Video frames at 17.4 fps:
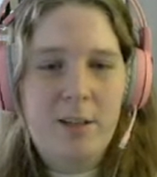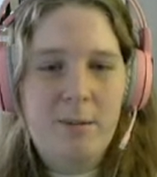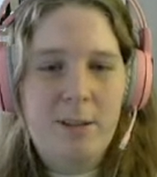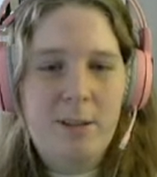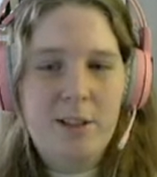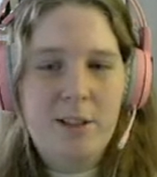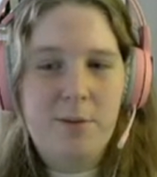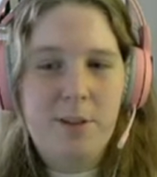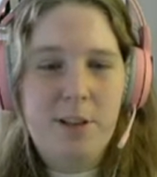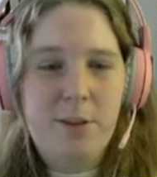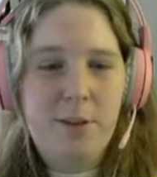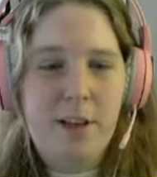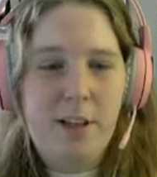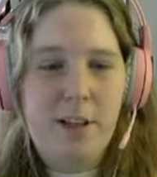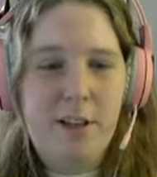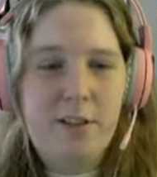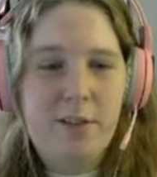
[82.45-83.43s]
is the one you
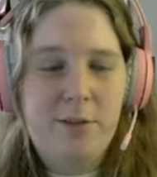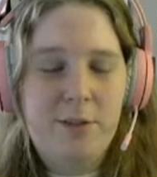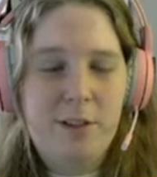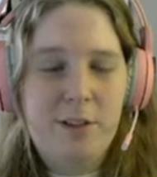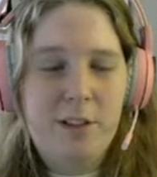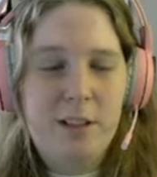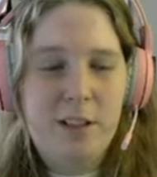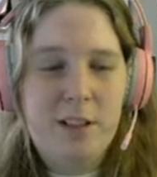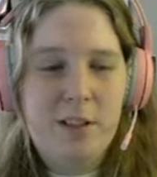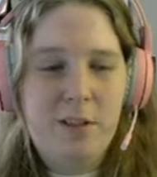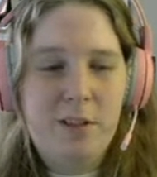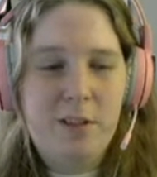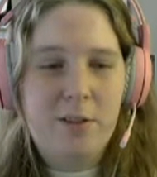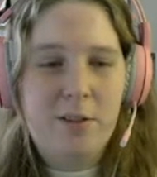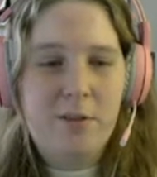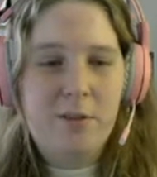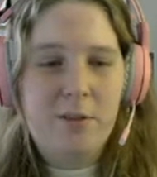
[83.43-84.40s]
want to go for.
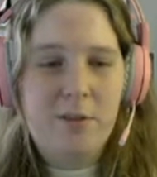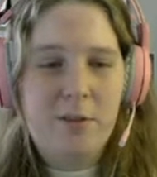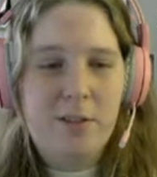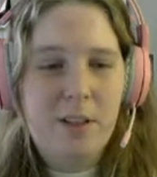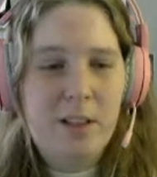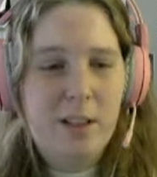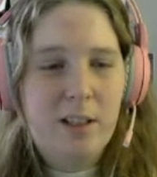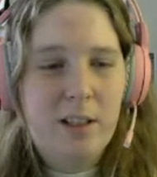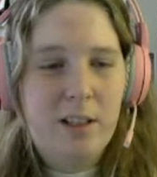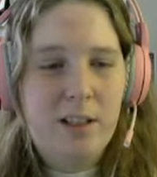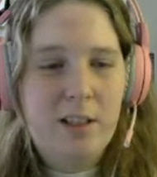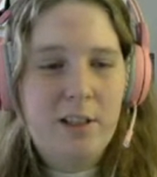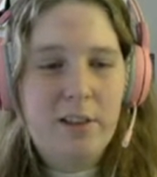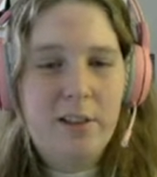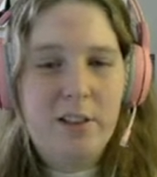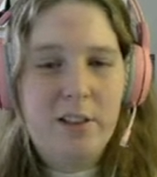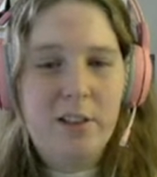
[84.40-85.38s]
So
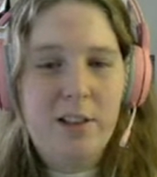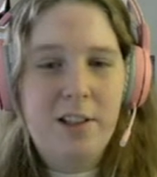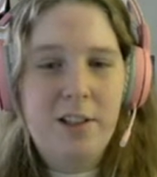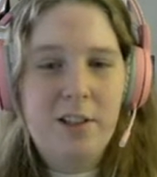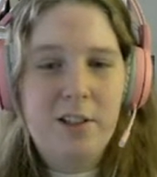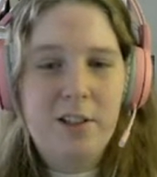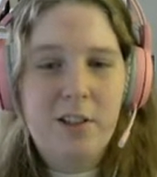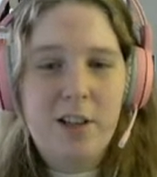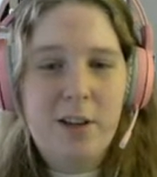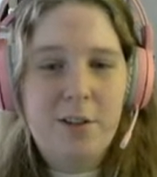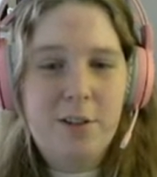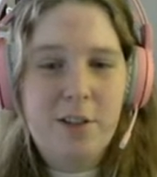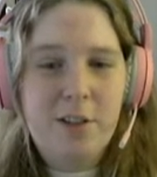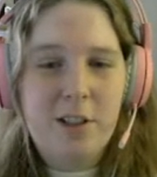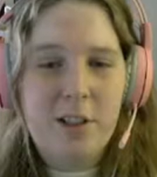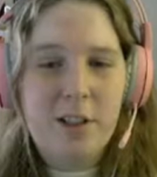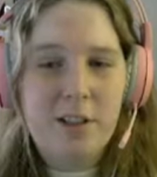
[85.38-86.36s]
you're exchanging Java
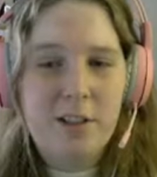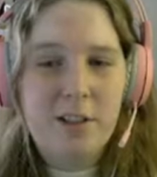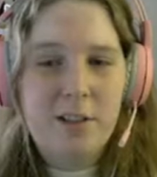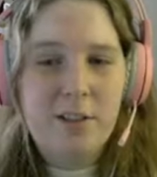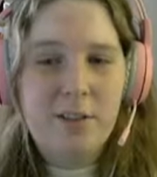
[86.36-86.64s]
junk,